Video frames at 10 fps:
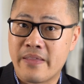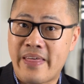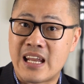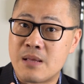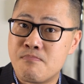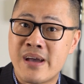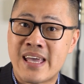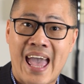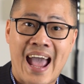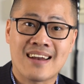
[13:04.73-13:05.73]
that it
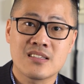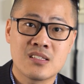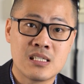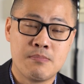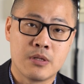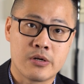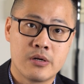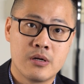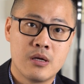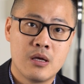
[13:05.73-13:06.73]
may act similar.
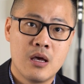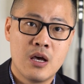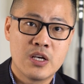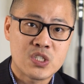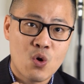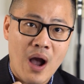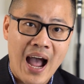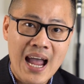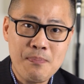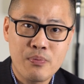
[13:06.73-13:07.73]
So
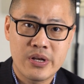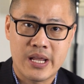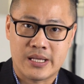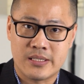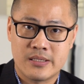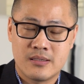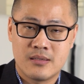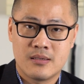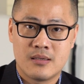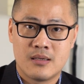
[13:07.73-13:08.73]
I predict,
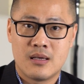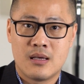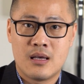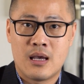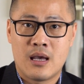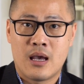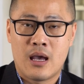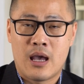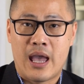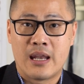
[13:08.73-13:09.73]

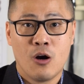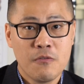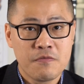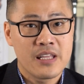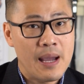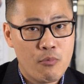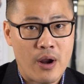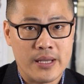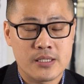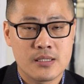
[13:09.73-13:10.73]
and hopefully I'm
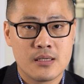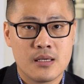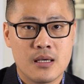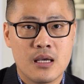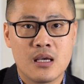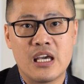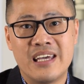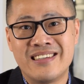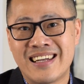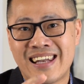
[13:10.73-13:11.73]
right,
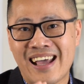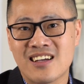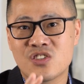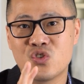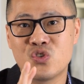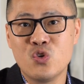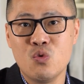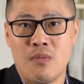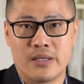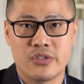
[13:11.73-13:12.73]
in the next
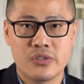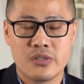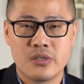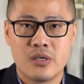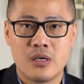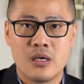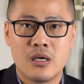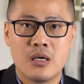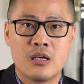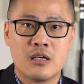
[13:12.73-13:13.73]
2 months,
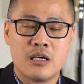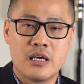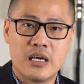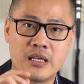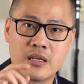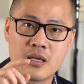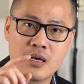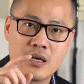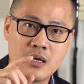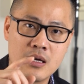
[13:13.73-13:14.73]
in
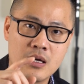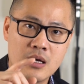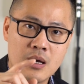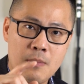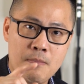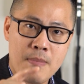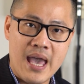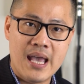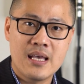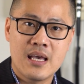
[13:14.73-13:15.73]

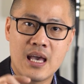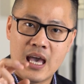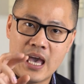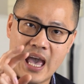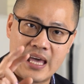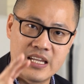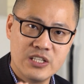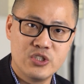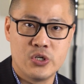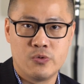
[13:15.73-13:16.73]
May and
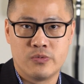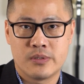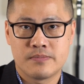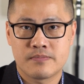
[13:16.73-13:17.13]
in June,